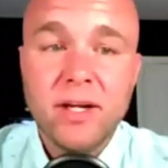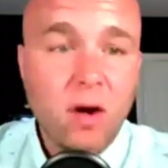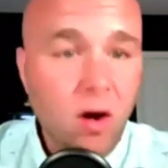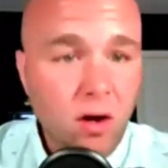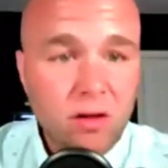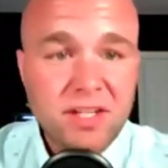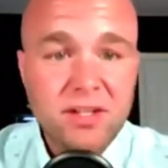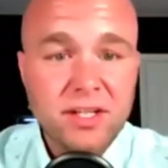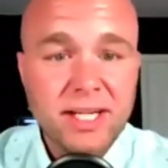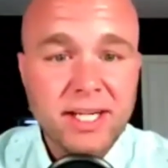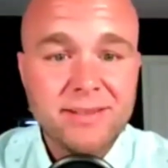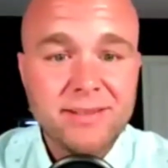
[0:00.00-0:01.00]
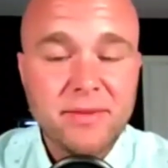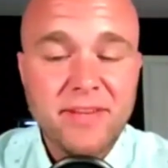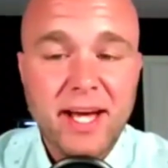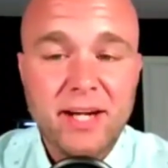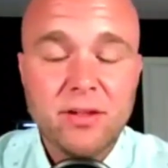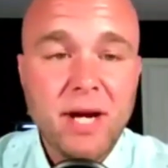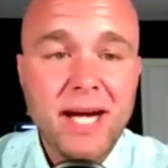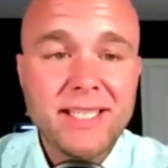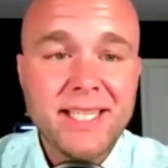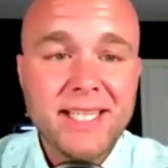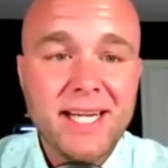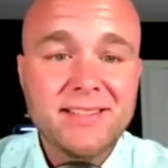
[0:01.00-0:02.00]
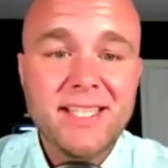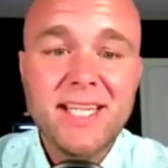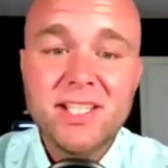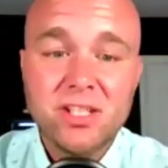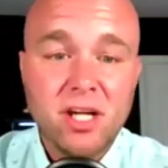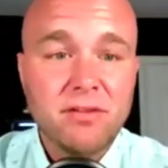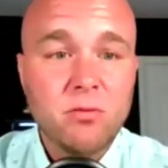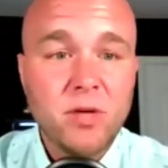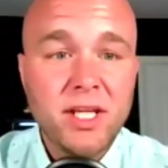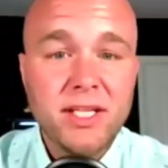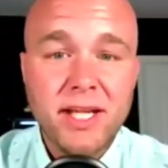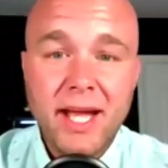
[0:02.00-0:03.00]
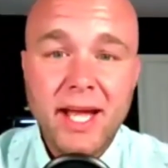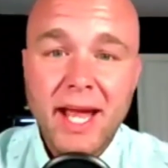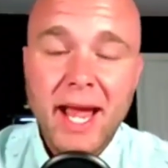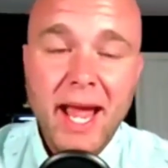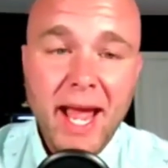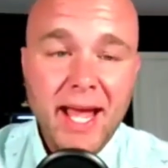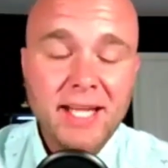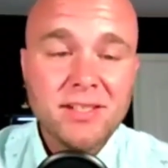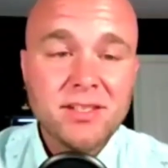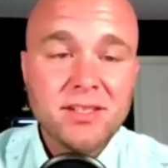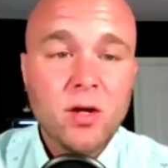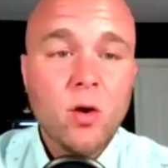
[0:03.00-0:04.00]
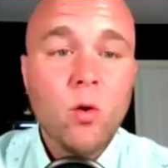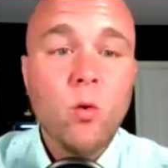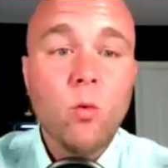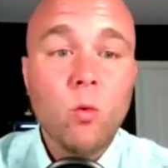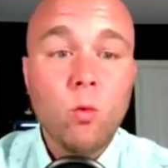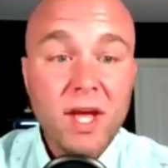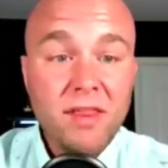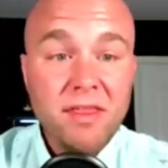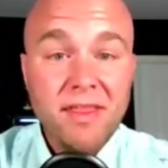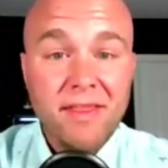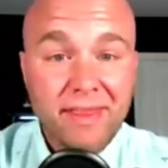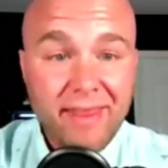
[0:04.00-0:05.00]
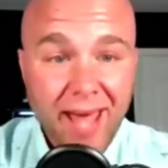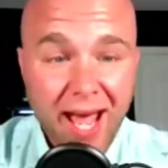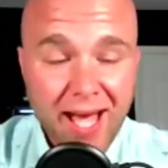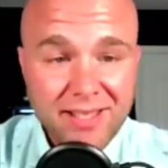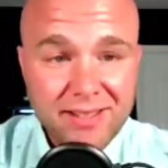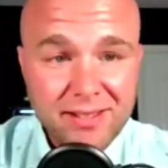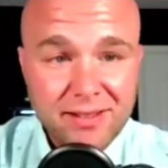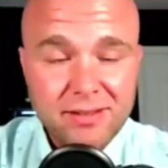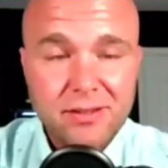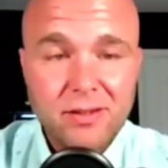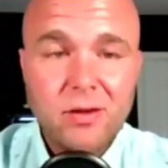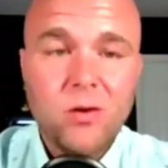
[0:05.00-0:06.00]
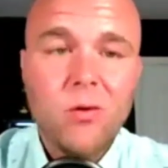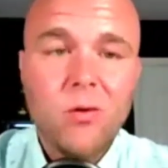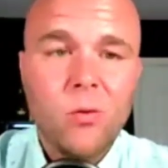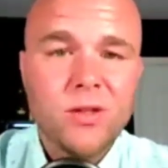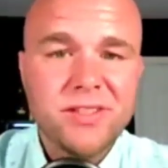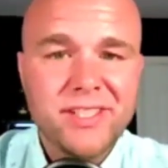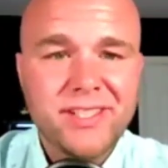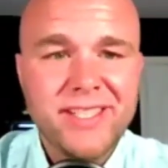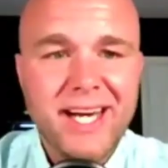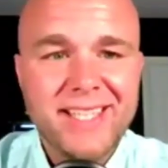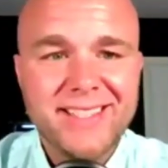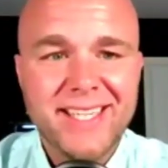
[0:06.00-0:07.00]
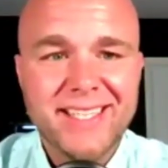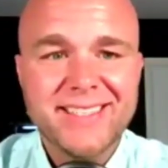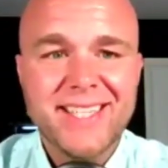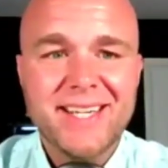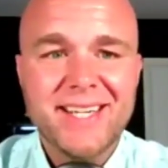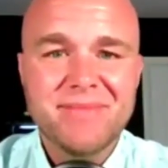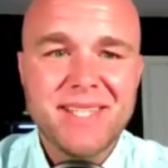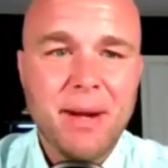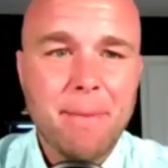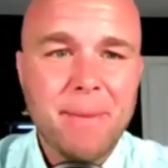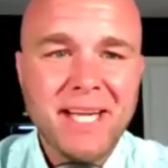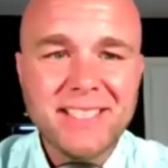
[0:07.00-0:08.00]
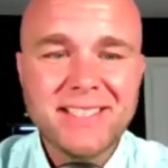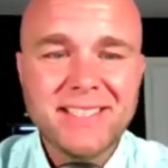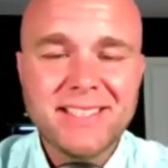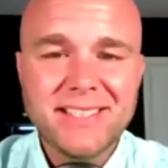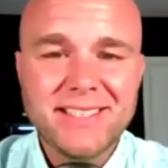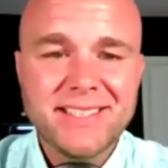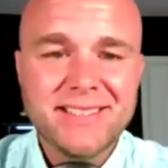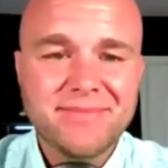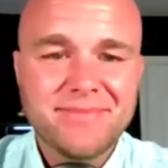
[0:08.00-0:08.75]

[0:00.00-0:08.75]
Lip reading: and all the other guests that we've had on the podcast each and every week. And with that, we'll see you guys next time. Peace.